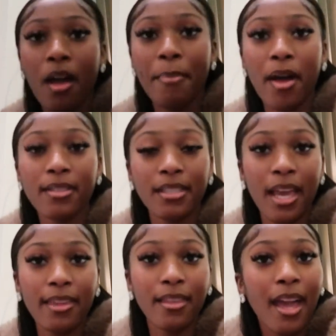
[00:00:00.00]
about to
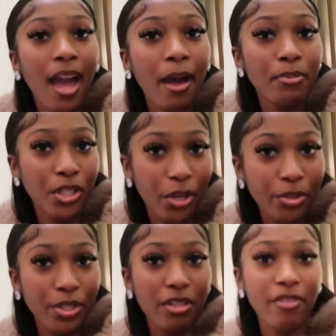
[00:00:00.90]
get the cab to go
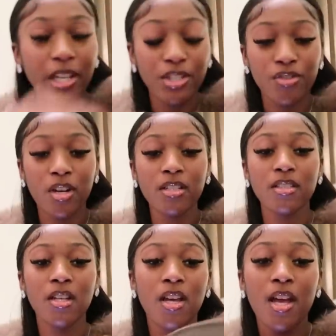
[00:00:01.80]
to the
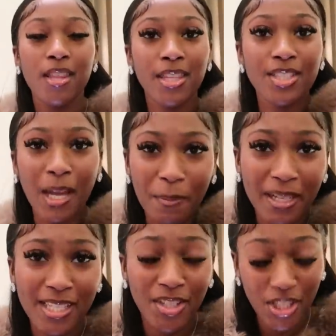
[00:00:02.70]
restaurant, the
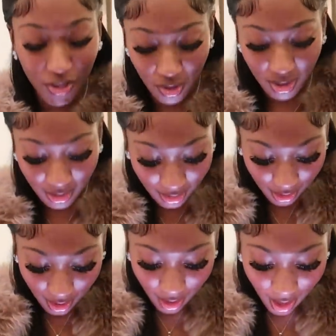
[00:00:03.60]
Japanese restaurant.
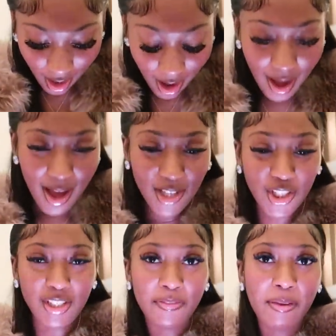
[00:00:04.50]

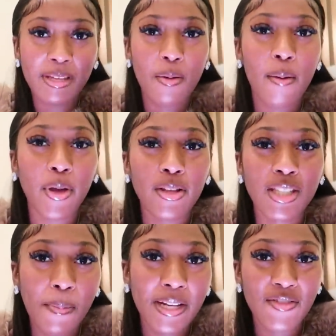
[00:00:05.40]
Joseph kept saying why we're going
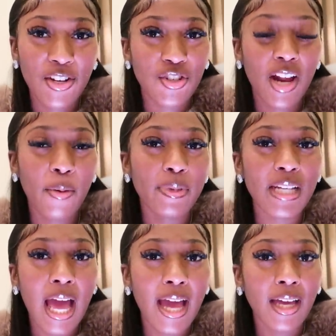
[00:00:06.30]
to a Japanese restaurant. I
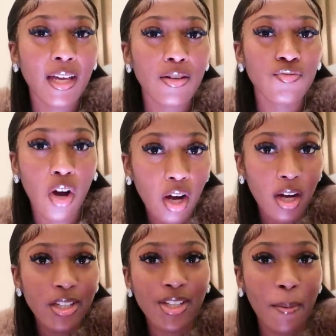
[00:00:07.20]
was like, rock
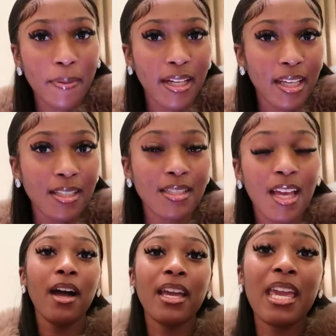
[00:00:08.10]
art is Japanese.
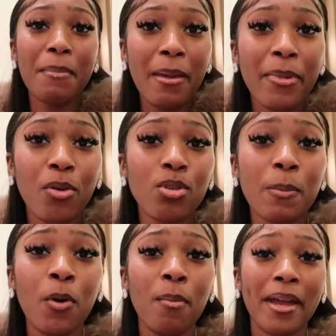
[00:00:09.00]
He made me
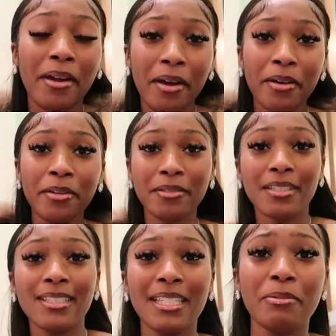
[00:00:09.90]
also put on my coat
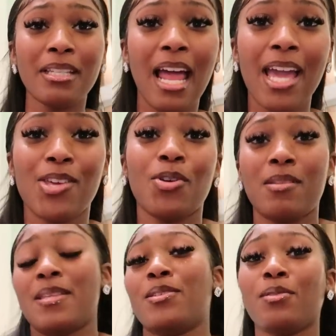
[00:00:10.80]
because he was like, you're
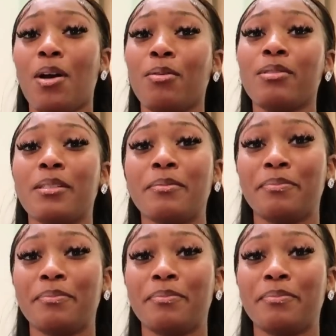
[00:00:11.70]
gonna be too cold.